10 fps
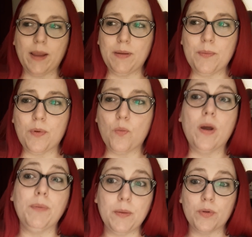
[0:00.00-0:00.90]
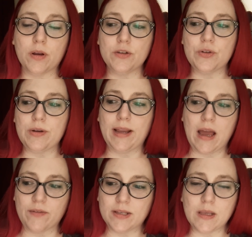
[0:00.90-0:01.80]
people are enjoying
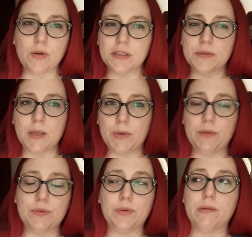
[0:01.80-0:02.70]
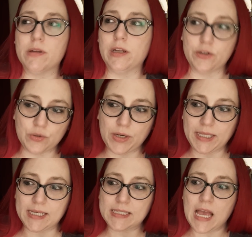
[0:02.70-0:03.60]
out of it, because I watched it with somebody who was really, really
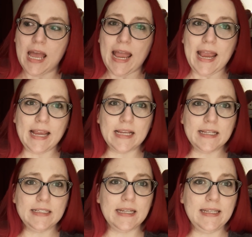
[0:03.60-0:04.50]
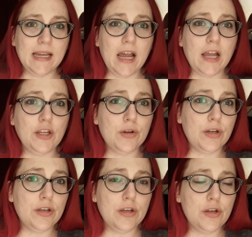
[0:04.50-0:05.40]
enjoying this, and yeah,
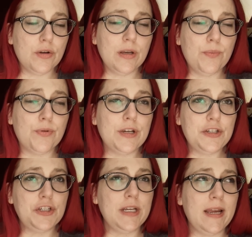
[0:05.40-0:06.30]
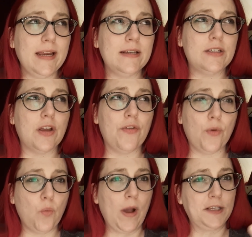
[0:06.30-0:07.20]
you can appreciate
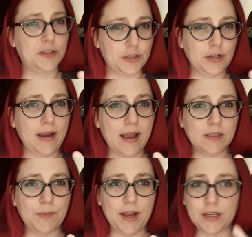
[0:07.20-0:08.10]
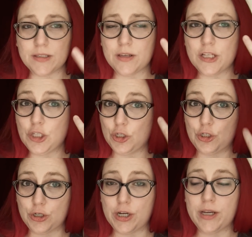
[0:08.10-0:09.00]
the Western aspect. It's a
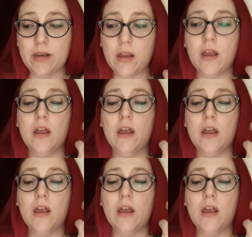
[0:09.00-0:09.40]
good,